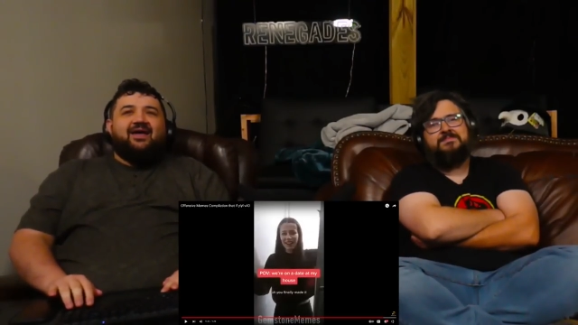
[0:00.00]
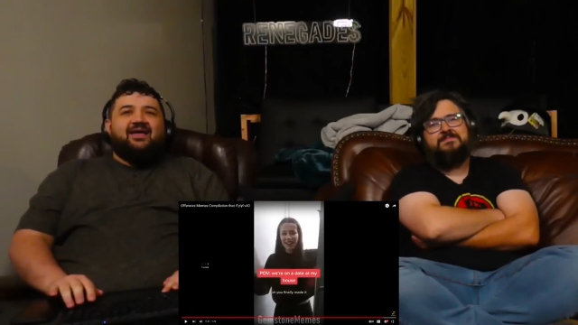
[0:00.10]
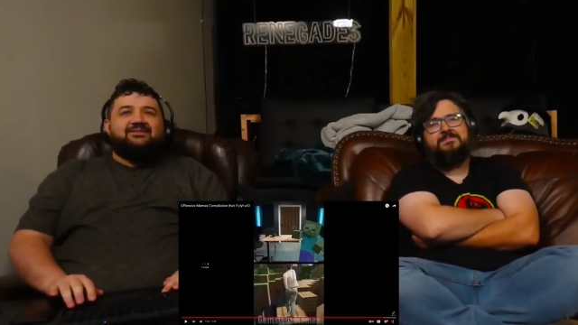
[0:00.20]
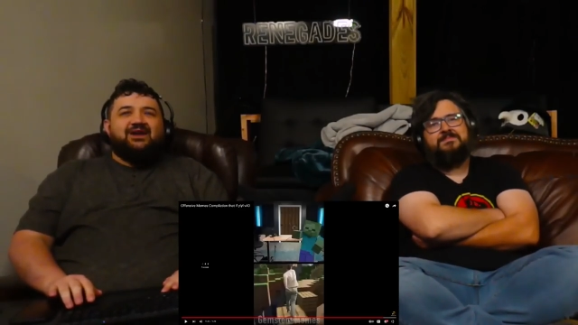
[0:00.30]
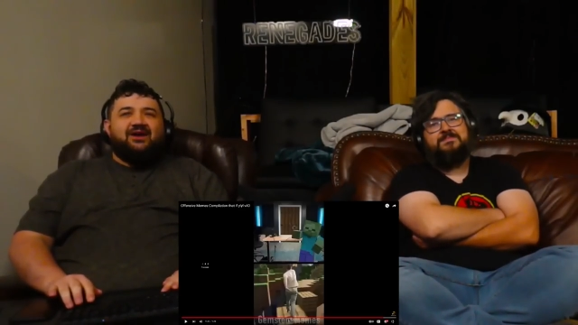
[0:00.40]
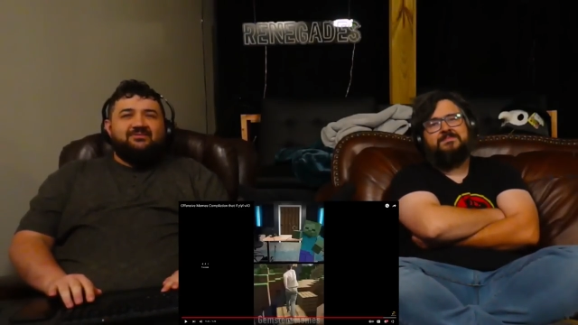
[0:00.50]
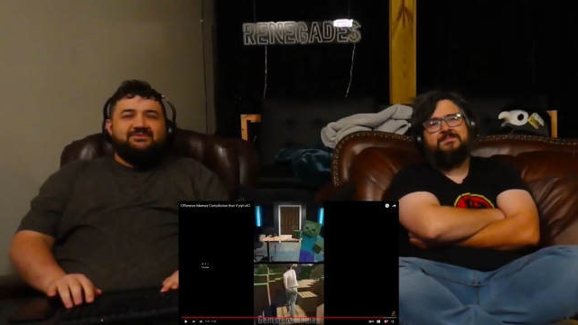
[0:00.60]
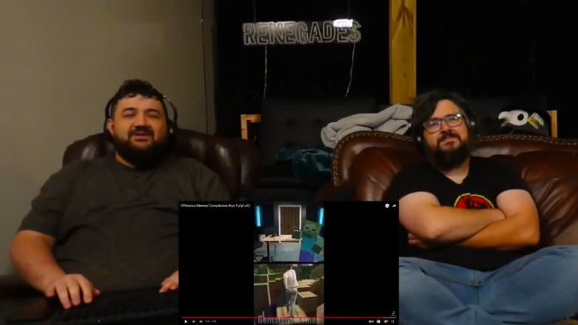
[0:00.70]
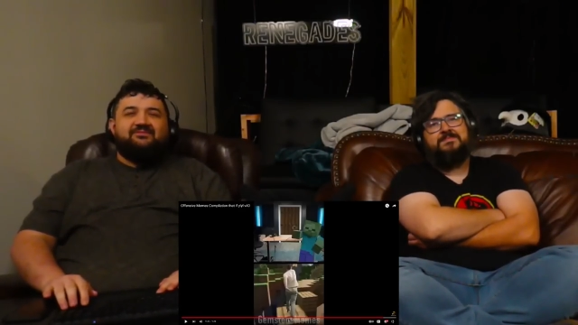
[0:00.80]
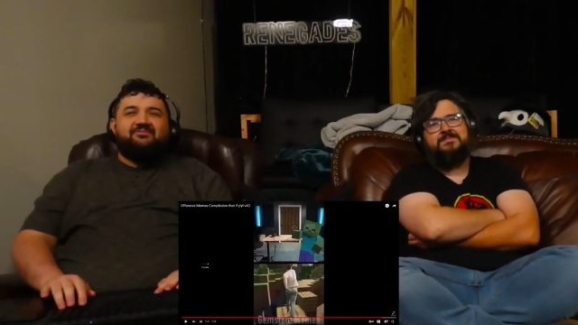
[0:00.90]
Speaker 1: in
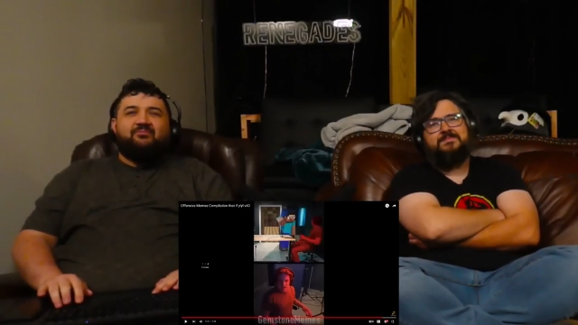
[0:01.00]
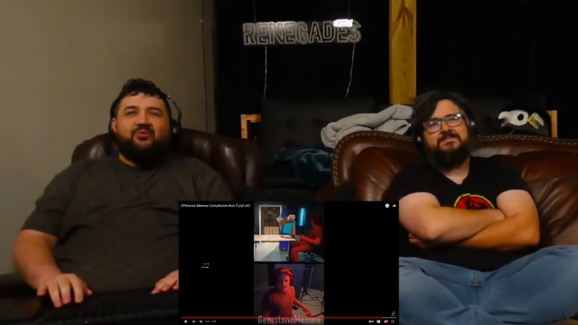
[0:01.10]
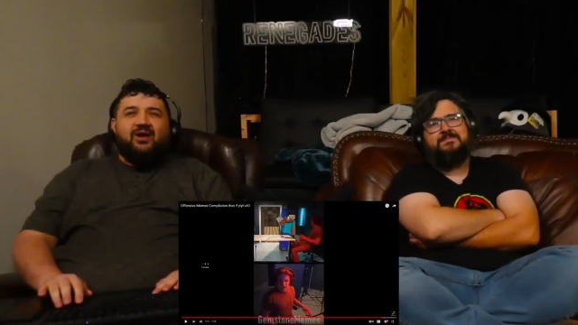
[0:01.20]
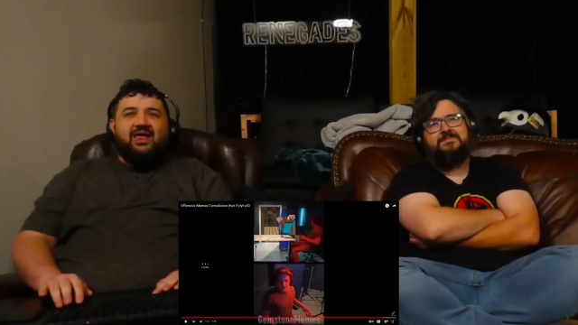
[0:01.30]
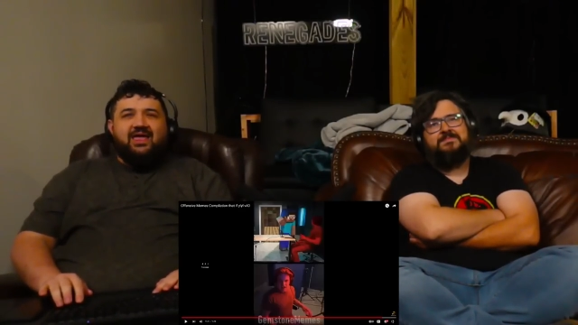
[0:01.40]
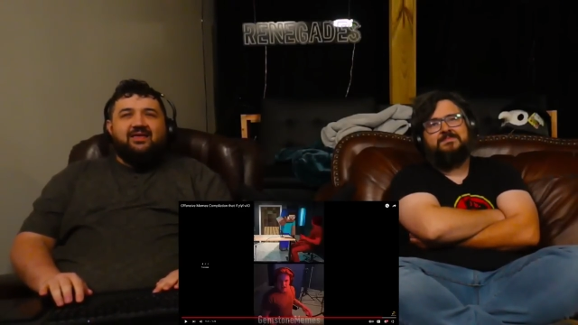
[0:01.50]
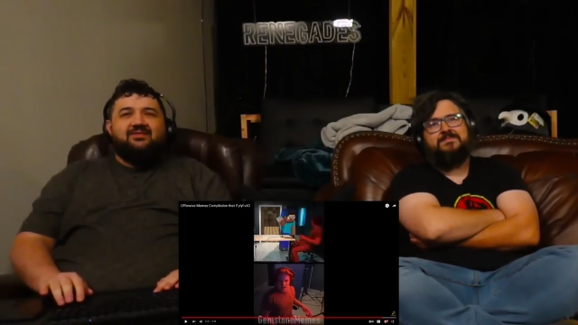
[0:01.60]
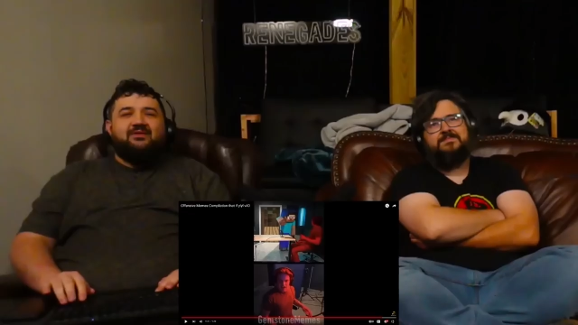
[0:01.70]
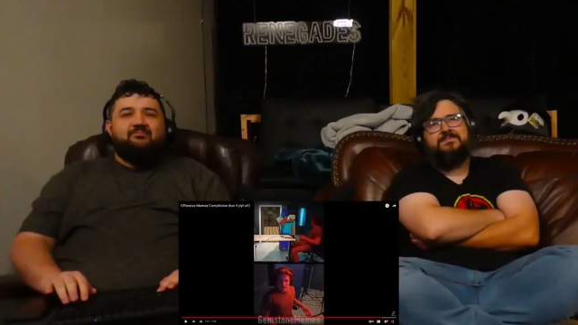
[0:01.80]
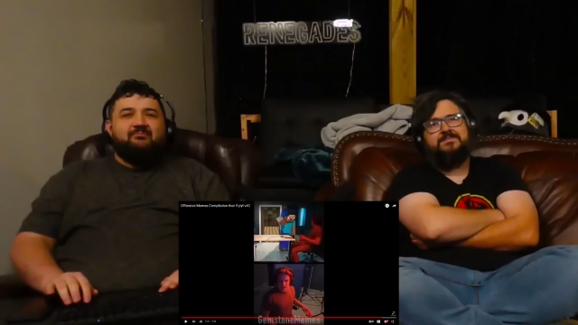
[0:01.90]
terms of breaking
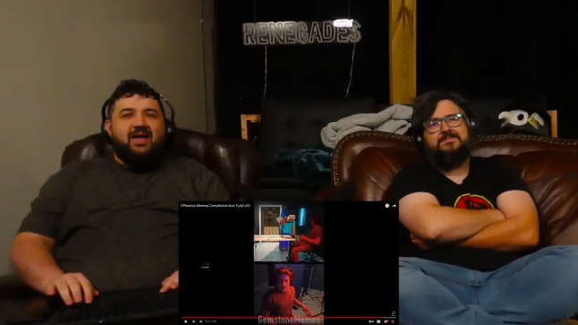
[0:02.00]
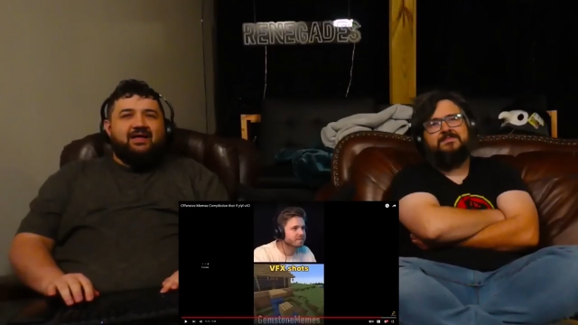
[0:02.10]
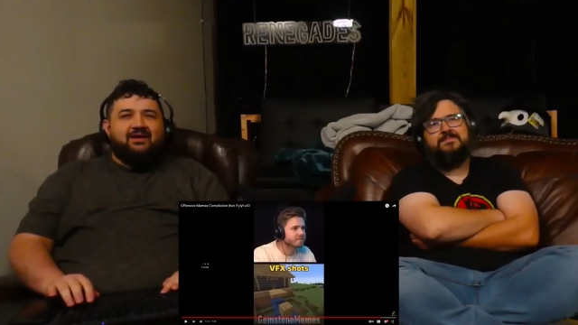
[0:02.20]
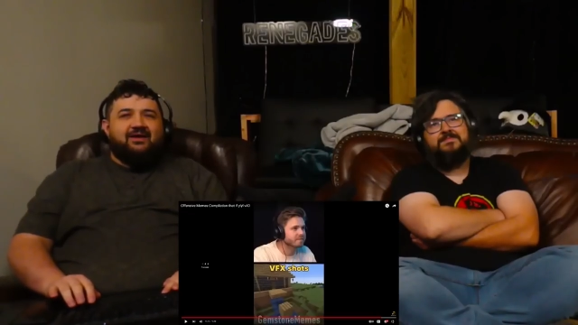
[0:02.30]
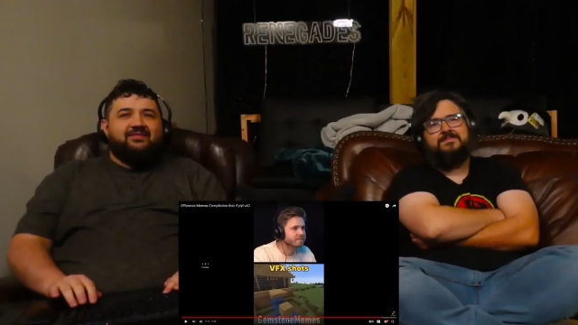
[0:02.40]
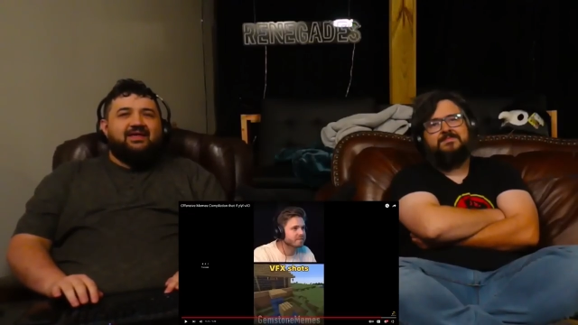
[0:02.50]
the meta,